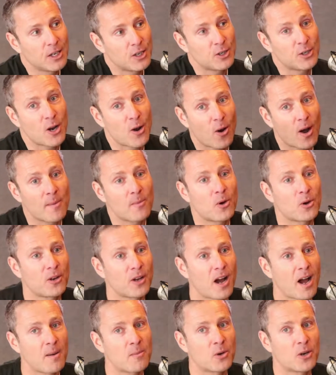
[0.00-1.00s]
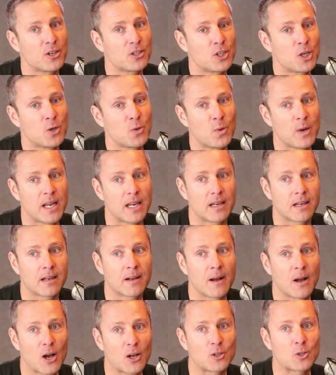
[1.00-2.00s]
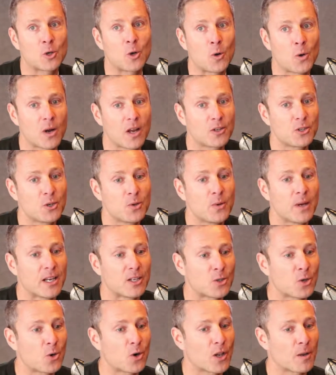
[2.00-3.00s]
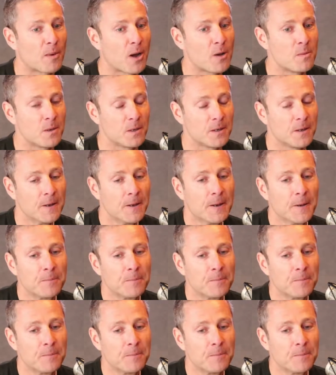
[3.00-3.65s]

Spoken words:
I'm on a 2 week tour at the moment,